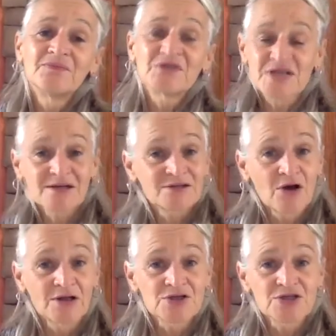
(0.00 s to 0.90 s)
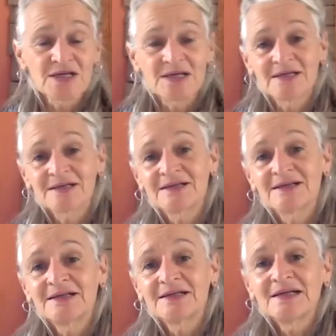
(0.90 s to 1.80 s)
technology,
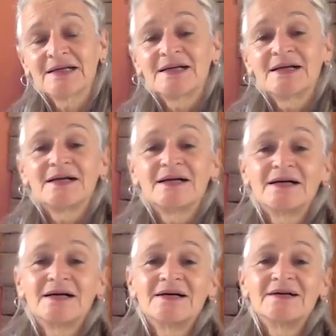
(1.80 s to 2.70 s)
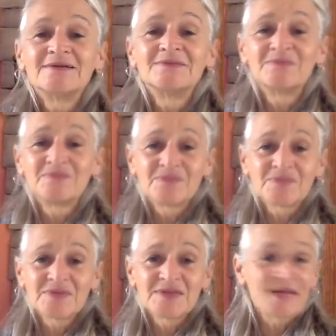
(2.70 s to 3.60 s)

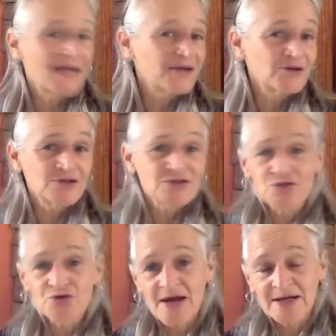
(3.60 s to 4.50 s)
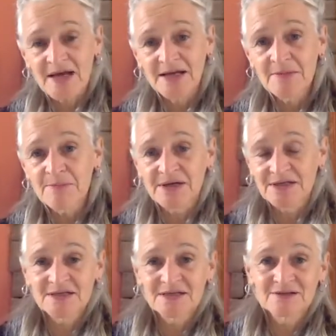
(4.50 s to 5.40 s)
they cannot track
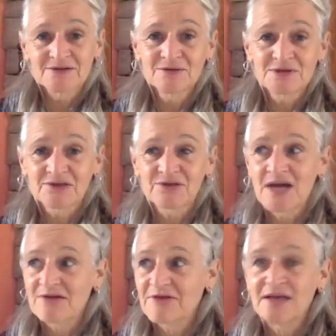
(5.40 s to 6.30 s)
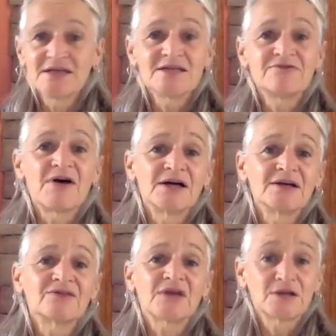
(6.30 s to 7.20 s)
anybody who doesn't have any
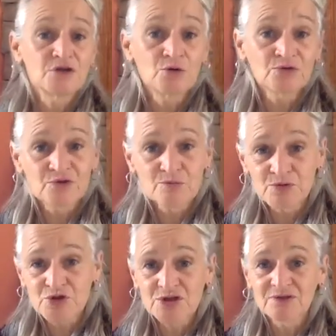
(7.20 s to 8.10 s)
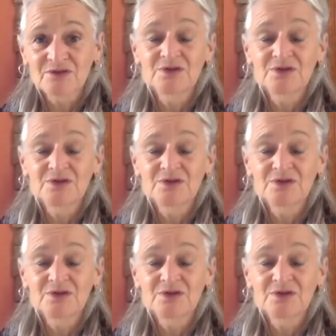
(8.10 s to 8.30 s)
device and knows the bushes,